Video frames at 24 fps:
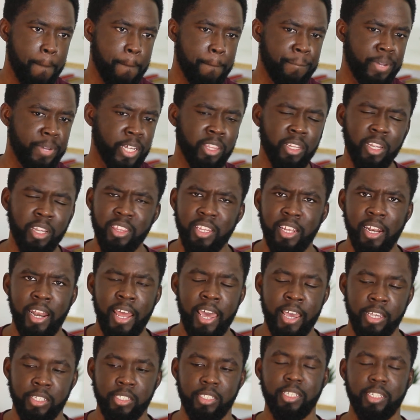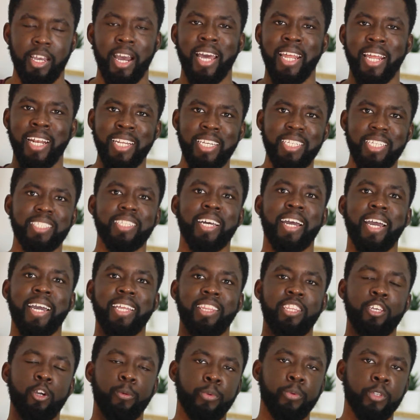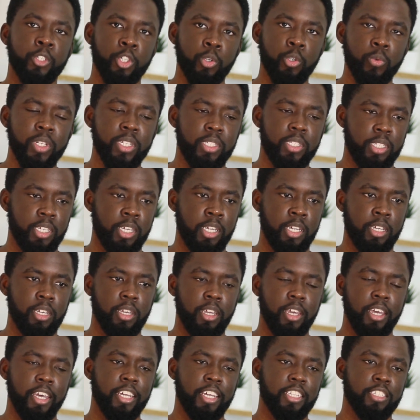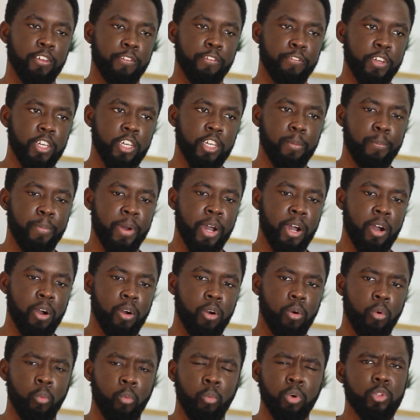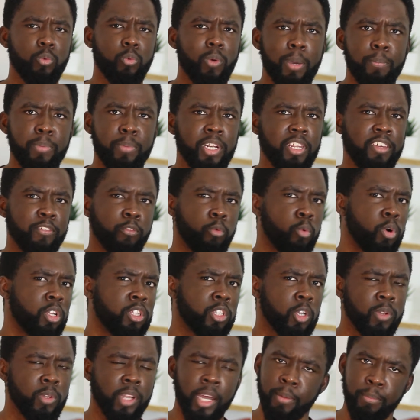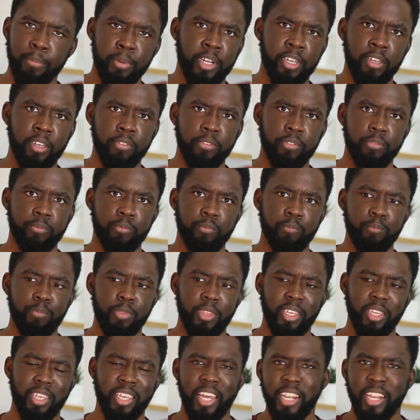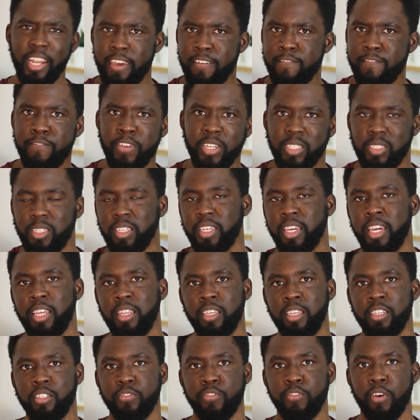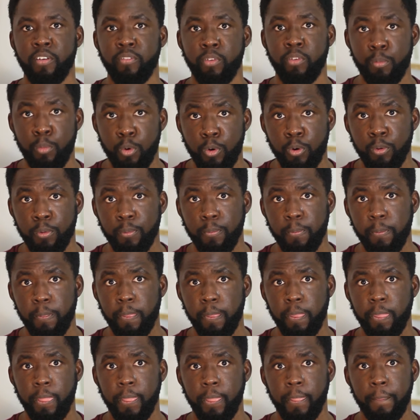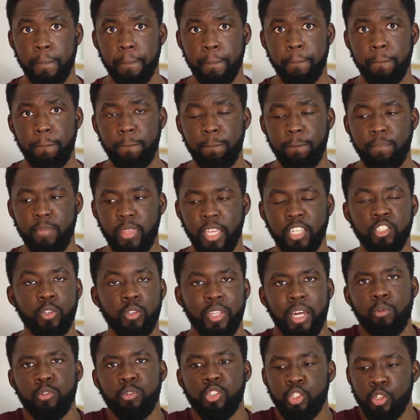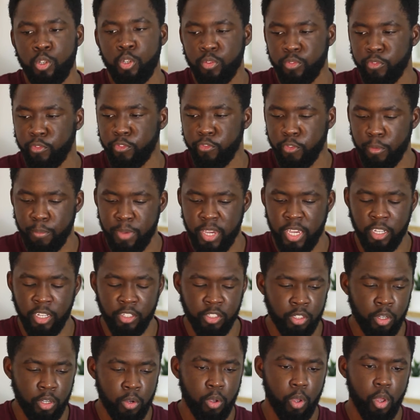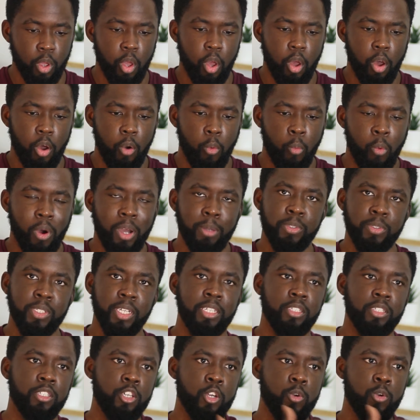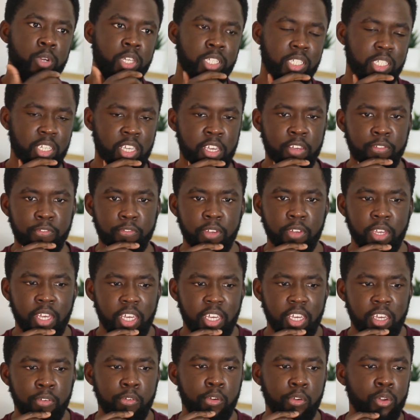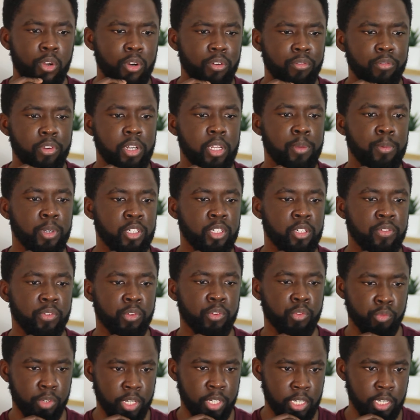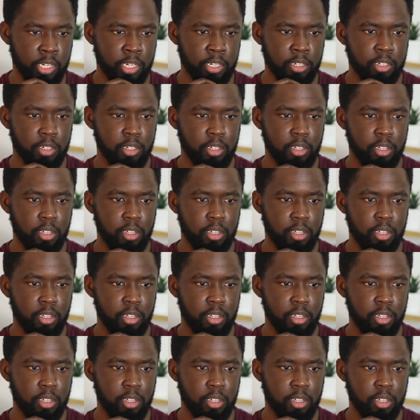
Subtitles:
But nonetheless, at least I had the opportunity to think about, what do I believe? What don't I believe? Can I investigate this furthermore? And so that was useful for me. And so what I'm saying to you is, if you're not really much of a reader,